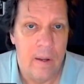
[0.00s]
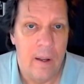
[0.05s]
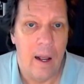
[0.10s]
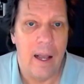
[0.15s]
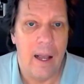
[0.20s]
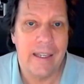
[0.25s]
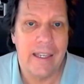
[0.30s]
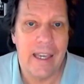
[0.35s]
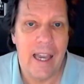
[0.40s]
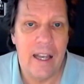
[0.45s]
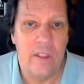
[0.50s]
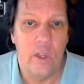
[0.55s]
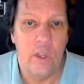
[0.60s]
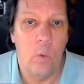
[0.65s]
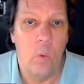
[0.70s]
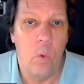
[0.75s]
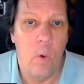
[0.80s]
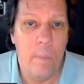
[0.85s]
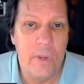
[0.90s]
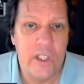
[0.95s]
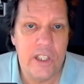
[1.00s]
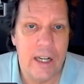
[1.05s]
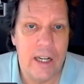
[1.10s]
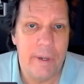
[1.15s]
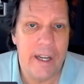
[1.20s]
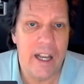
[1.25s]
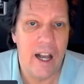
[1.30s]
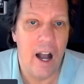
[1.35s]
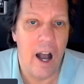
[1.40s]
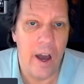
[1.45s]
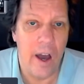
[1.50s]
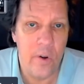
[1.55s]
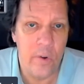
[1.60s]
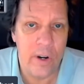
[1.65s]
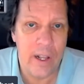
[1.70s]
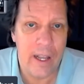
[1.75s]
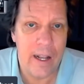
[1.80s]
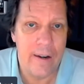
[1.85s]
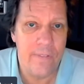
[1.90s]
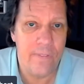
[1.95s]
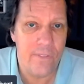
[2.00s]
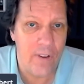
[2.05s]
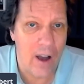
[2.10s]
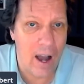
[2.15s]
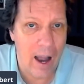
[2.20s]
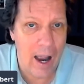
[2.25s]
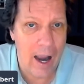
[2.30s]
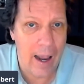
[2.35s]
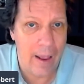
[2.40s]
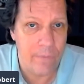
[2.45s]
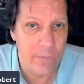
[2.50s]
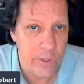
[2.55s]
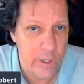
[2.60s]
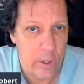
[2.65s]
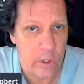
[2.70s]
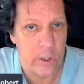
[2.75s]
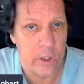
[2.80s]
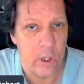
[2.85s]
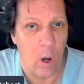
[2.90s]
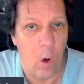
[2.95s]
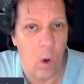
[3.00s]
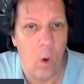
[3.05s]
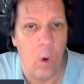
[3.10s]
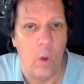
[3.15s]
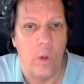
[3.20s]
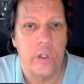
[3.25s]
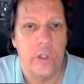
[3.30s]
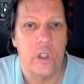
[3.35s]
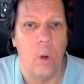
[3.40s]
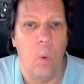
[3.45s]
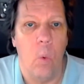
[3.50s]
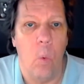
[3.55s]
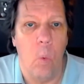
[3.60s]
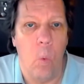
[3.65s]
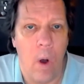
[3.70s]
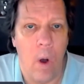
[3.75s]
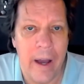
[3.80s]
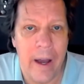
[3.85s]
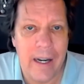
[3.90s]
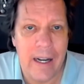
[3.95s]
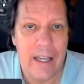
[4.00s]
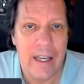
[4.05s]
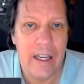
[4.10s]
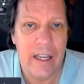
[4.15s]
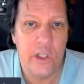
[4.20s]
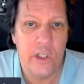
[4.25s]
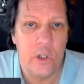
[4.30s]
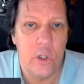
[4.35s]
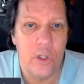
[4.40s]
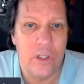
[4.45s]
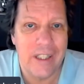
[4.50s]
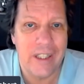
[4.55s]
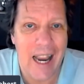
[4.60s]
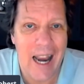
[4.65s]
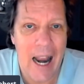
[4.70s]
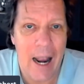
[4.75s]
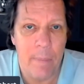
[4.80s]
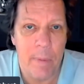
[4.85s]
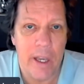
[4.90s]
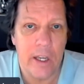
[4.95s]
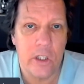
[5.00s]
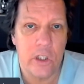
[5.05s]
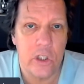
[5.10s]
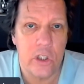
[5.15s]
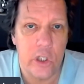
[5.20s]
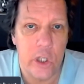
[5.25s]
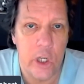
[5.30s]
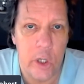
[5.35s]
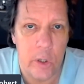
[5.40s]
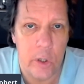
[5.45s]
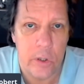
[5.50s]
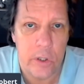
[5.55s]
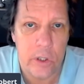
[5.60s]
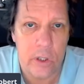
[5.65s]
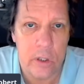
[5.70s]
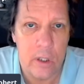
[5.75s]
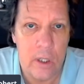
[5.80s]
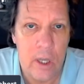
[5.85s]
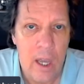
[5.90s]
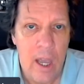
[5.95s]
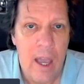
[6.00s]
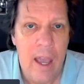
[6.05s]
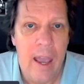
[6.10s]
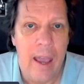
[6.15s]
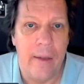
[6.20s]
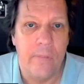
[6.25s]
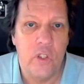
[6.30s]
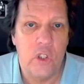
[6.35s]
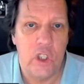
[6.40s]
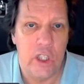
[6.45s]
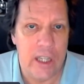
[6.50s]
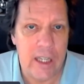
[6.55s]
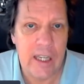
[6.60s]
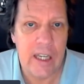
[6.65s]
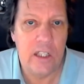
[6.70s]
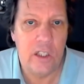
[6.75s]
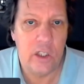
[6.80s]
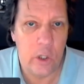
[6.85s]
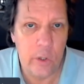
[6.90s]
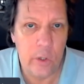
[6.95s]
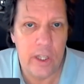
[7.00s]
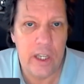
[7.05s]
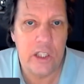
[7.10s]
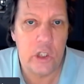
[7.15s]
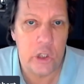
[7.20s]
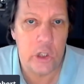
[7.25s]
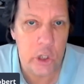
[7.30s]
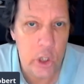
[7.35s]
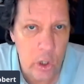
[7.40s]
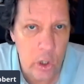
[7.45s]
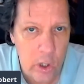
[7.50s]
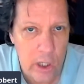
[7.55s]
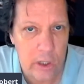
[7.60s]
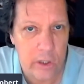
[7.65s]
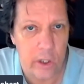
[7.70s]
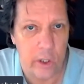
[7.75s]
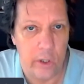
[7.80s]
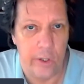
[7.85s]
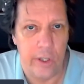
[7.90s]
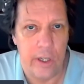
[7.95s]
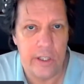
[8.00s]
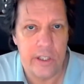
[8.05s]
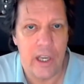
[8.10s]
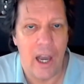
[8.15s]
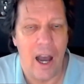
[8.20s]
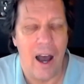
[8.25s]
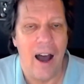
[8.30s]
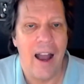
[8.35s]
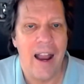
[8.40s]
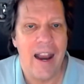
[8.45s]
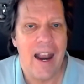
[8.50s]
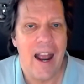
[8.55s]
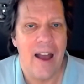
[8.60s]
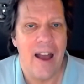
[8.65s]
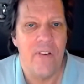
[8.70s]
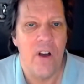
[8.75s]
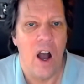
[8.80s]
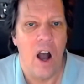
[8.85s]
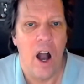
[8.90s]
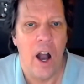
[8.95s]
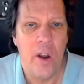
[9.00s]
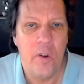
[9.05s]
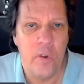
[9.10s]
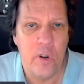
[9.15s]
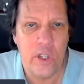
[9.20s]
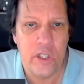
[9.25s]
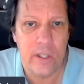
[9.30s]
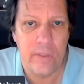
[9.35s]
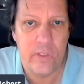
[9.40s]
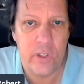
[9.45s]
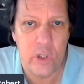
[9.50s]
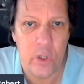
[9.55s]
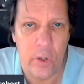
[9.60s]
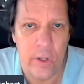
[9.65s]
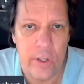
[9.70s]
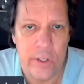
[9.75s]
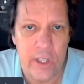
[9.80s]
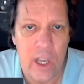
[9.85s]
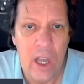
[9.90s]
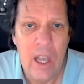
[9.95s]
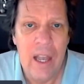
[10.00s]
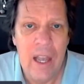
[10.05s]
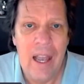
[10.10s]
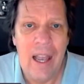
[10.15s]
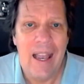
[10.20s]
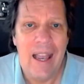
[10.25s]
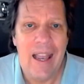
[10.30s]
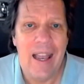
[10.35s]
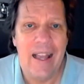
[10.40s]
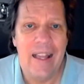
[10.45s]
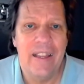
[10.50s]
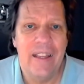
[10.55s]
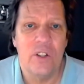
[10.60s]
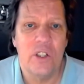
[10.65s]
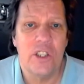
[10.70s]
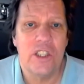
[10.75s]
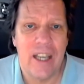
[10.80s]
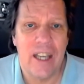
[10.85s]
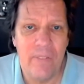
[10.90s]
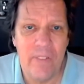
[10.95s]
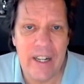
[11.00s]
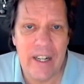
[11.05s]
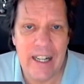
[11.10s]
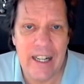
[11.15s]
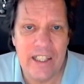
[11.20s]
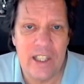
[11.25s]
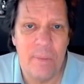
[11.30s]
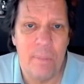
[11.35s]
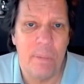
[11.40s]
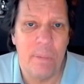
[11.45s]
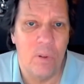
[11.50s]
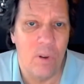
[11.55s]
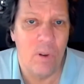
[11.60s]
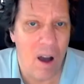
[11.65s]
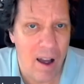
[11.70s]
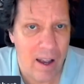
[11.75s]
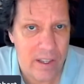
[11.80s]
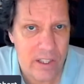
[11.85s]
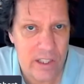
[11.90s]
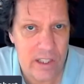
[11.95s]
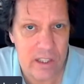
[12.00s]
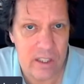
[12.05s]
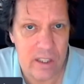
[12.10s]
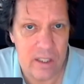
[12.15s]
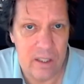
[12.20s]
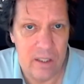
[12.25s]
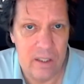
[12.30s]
Again, the woman's going to be 105 years old. So, what is your damn excuse? If she can do this, you can do this. I have hundreds of students in their 70s and plus.